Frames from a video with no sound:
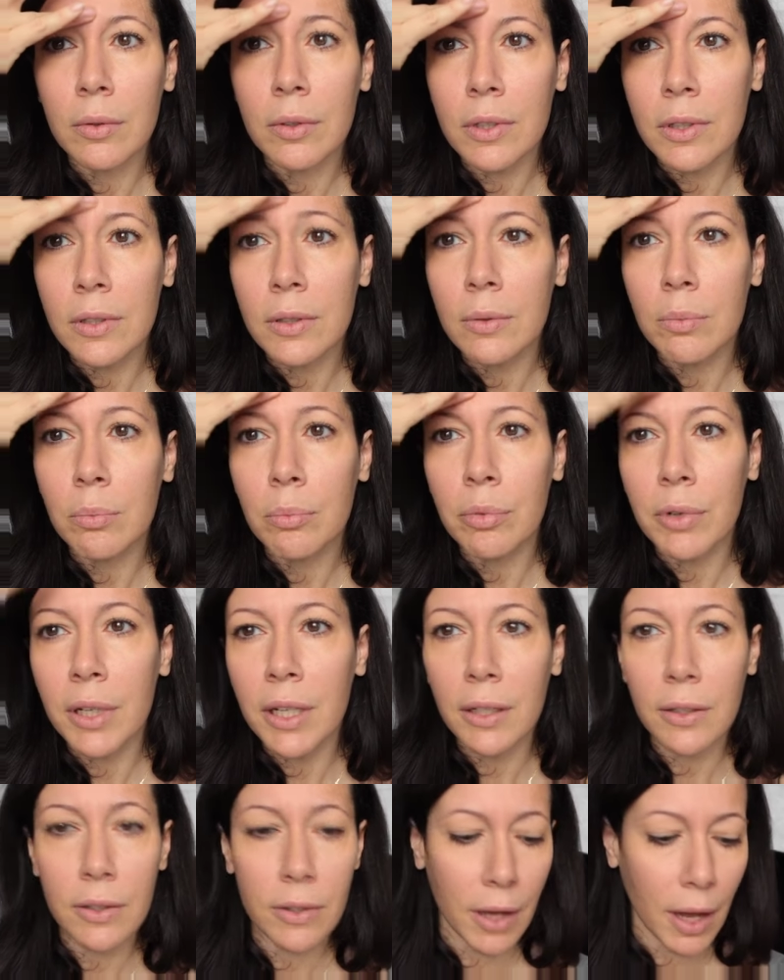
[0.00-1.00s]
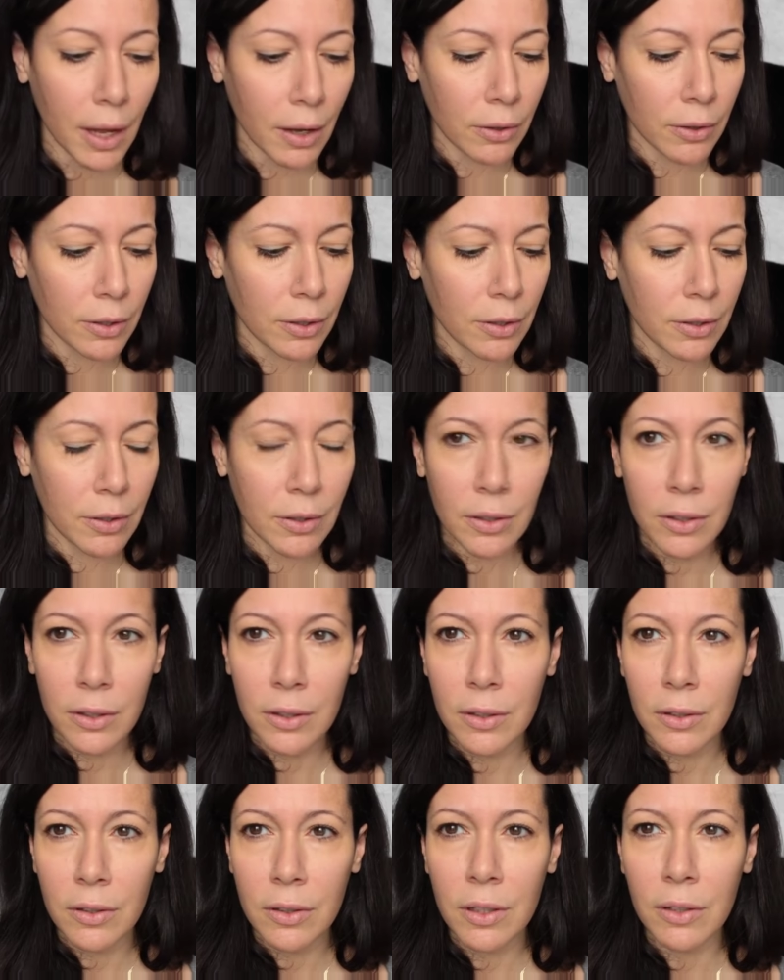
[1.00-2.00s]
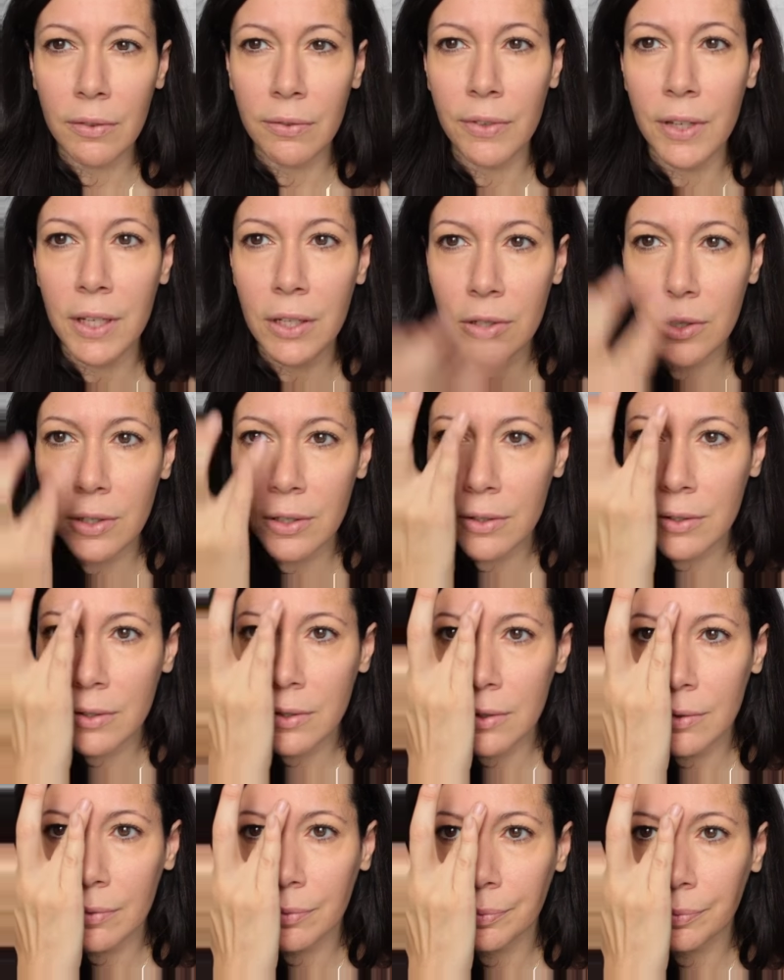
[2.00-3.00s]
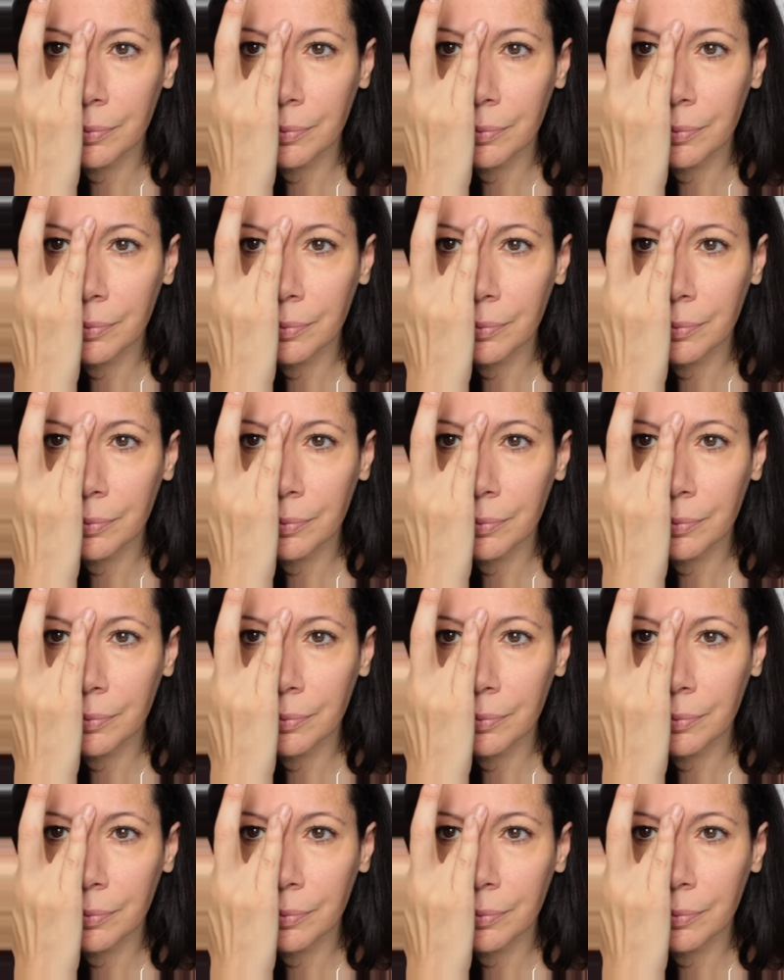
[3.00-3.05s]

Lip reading: Just brings out the features.